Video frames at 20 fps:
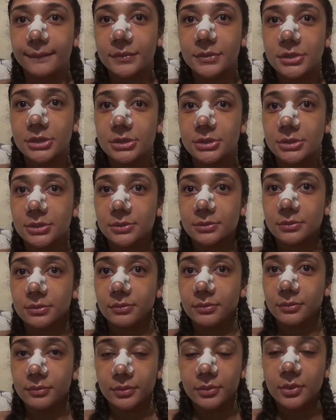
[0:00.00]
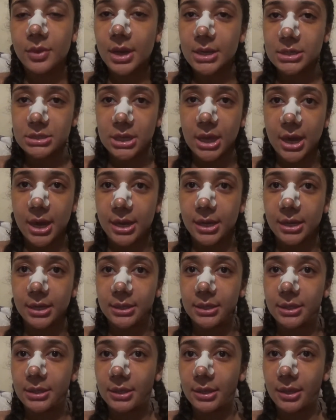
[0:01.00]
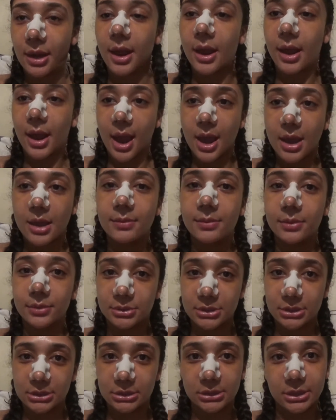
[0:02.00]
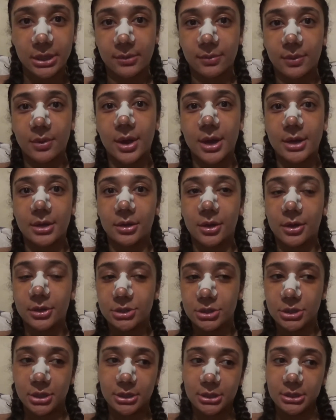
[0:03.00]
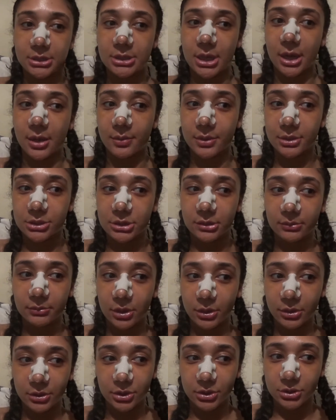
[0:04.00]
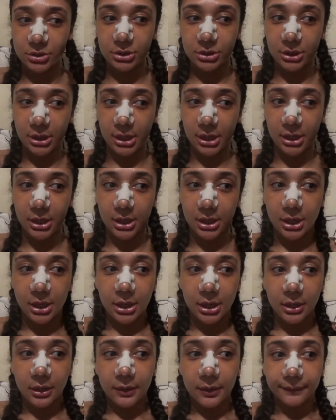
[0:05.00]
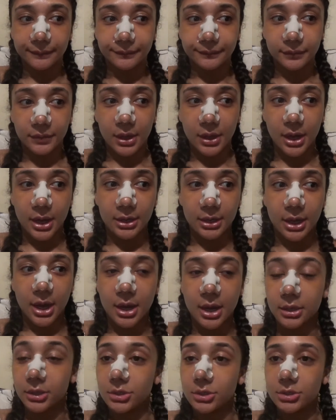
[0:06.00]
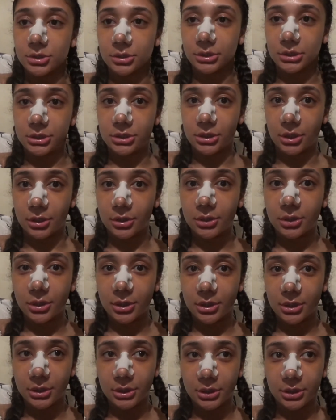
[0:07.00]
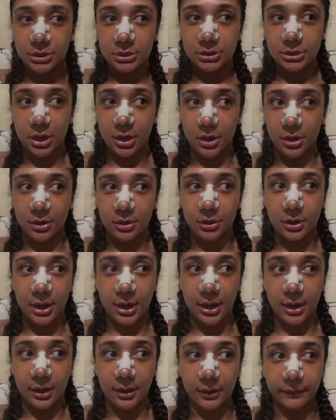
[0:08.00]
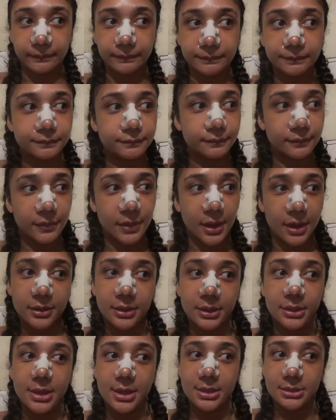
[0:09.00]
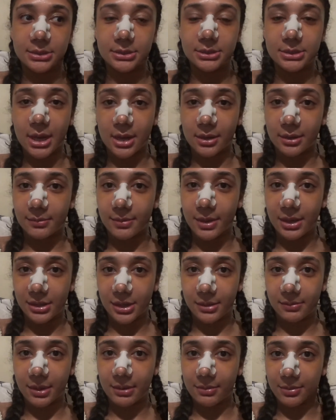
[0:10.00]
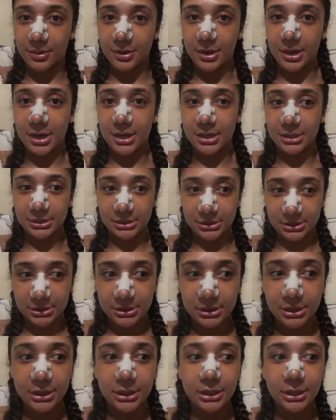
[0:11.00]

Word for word: Just quite tired, like able to sleep quite a lot during the day, which I'm not usually. I can't usually do. So um, I think that's telling me that my body is,